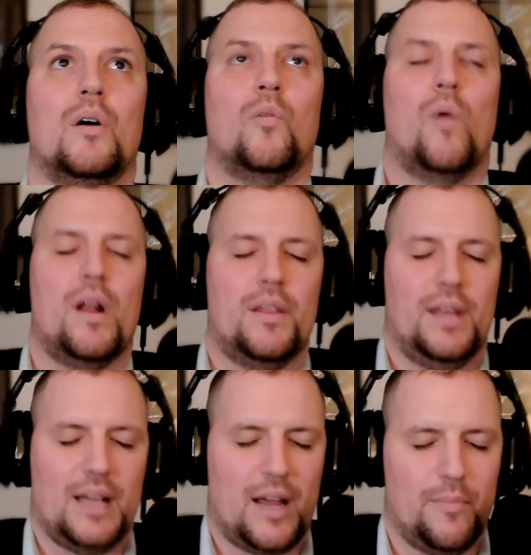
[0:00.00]
one of the
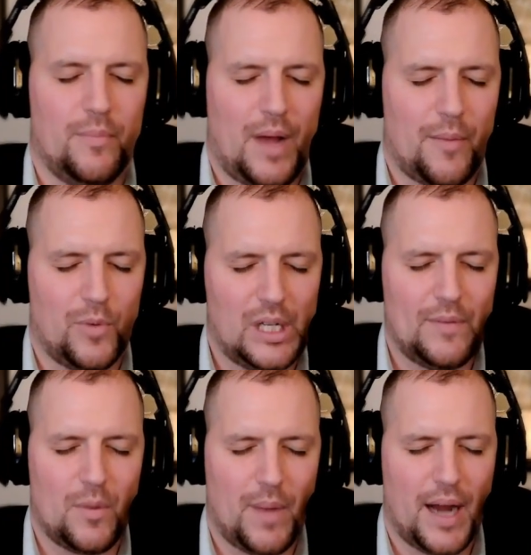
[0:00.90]
things i i'm really
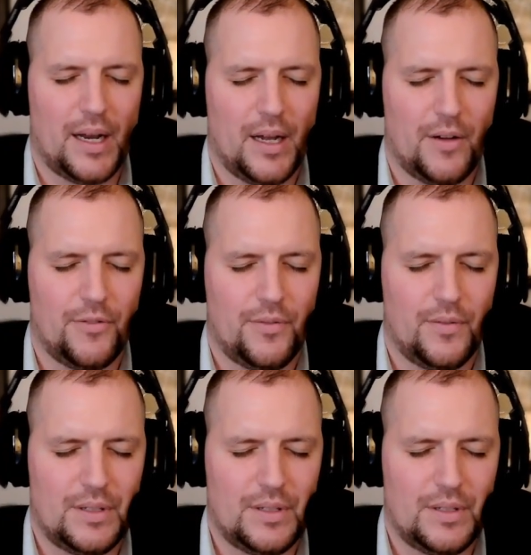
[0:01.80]
reminded of